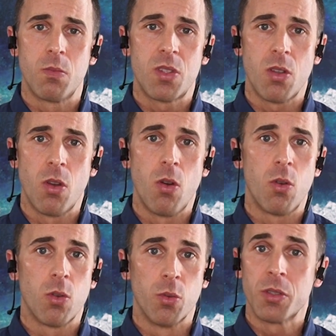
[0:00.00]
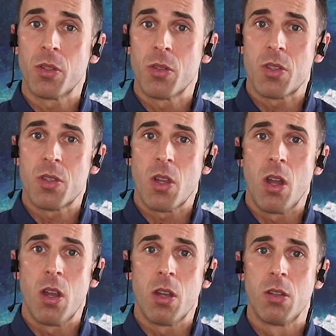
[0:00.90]
So realtors
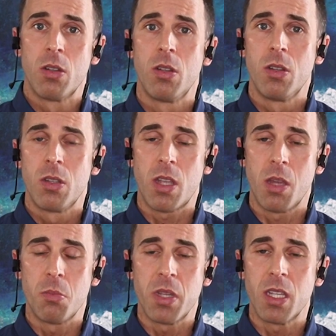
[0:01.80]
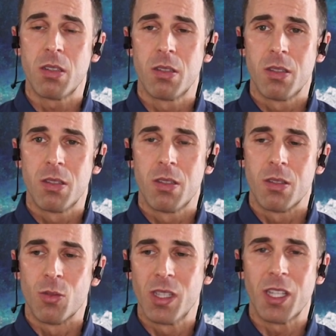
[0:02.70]
can be
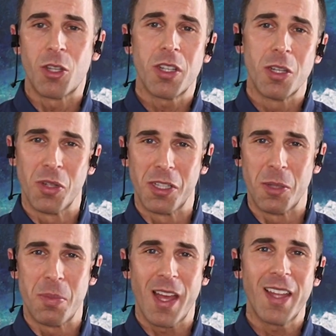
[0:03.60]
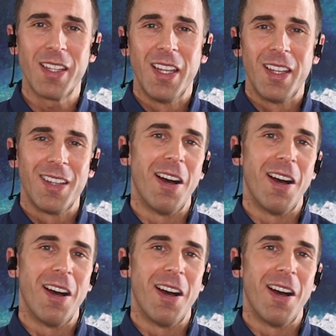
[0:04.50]
really good and really bad,